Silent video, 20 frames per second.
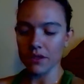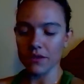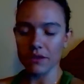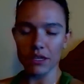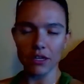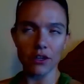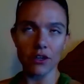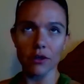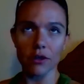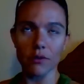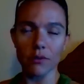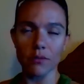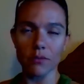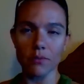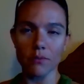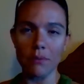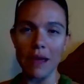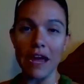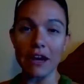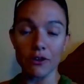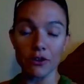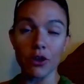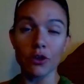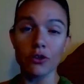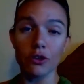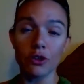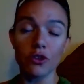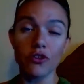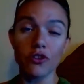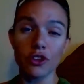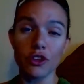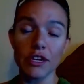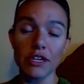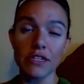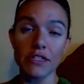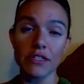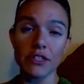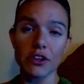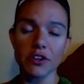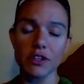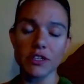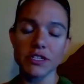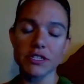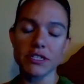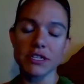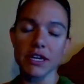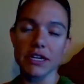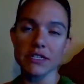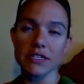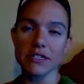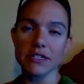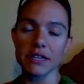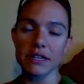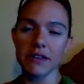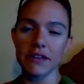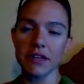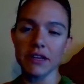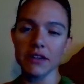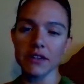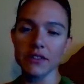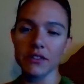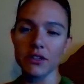their macronutrients are discussed in there.